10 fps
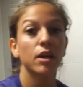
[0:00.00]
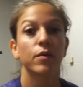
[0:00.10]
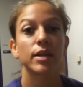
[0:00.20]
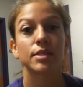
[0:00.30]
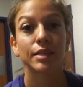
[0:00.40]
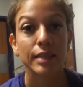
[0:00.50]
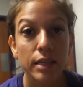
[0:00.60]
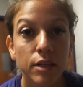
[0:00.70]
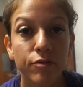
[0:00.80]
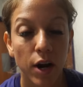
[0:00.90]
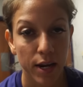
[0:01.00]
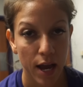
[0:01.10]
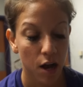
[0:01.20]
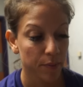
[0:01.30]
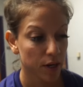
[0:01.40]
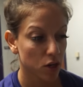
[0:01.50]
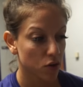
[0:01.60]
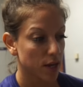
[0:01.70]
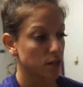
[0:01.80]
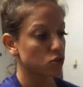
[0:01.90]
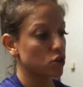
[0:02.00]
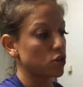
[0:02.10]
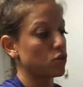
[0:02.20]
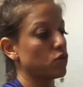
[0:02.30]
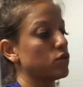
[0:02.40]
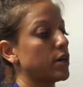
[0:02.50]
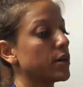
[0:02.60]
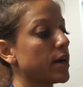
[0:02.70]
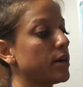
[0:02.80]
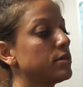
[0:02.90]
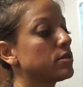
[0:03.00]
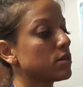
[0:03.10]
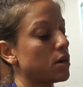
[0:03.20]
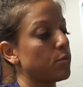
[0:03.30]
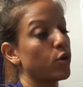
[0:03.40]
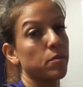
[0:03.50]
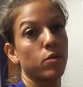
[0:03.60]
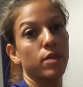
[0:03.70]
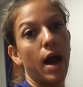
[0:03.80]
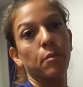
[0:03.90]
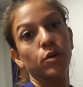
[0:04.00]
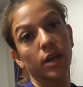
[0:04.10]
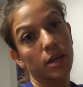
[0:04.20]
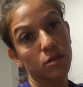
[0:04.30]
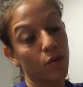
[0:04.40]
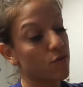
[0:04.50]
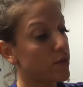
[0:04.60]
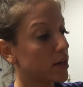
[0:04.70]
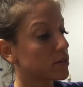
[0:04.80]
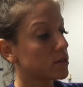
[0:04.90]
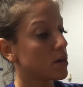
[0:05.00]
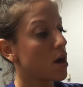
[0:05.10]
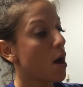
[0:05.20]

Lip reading: getting ready to leave right now. I'm gonna go to HQ. Derek has an appointment with Apple to get his phone fixed.